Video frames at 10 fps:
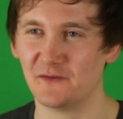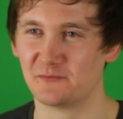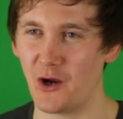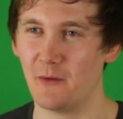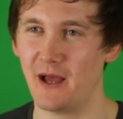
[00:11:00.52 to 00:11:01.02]
loves
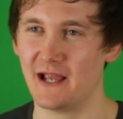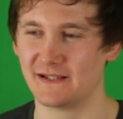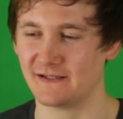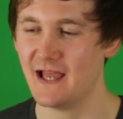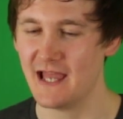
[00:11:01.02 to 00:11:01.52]
propane.
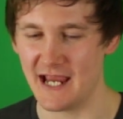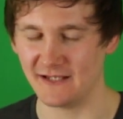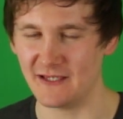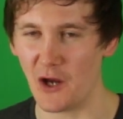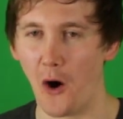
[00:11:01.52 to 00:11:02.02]
So it
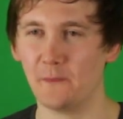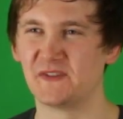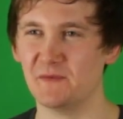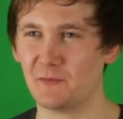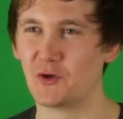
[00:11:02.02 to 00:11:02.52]
is the
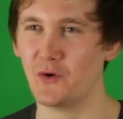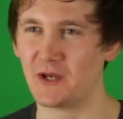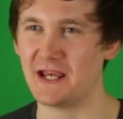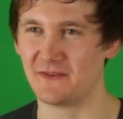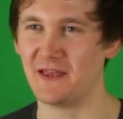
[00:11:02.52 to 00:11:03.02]
optimum
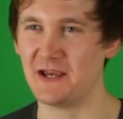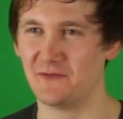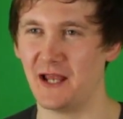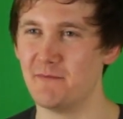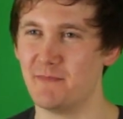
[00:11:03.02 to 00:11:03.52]
cooking thing
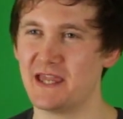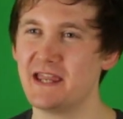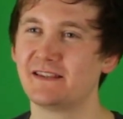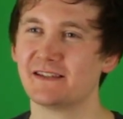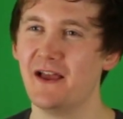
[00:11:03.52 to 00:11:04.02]
for like
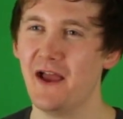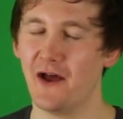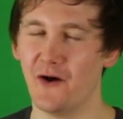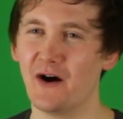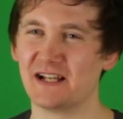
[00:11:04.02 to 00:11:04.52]
meat,
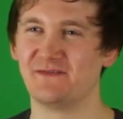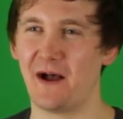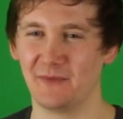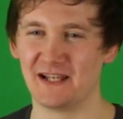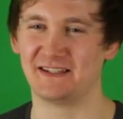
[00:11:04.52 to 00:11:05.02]
and all his
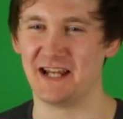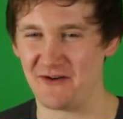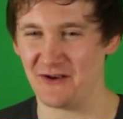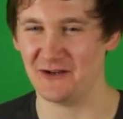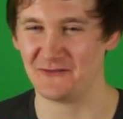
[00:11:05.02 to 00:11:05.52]
family
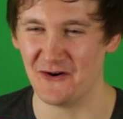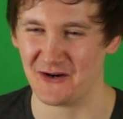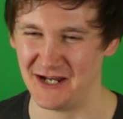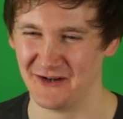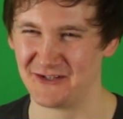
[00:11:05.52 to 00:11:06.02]
secretly love
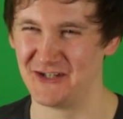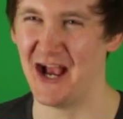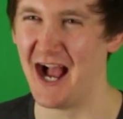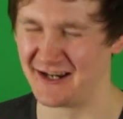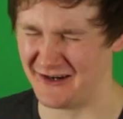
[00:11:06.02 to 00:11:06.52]
cooking on
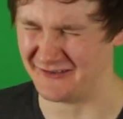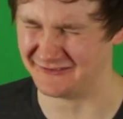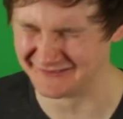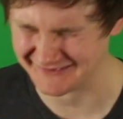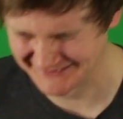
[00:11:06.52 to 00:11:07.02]

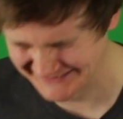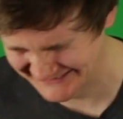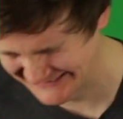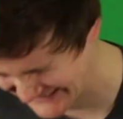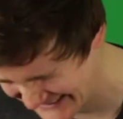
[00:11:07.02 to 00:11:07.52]
charcoal.
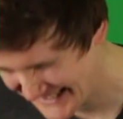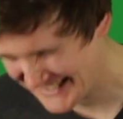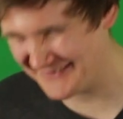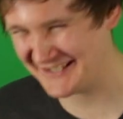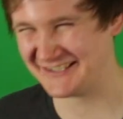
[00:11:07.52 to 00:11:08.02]

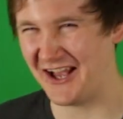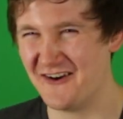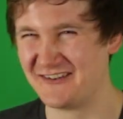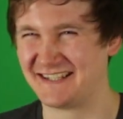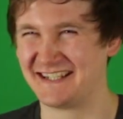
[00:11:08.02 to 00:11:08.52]
And they're
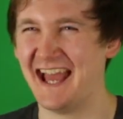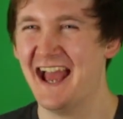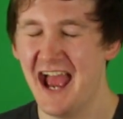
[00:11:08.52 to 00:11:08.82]
so scared.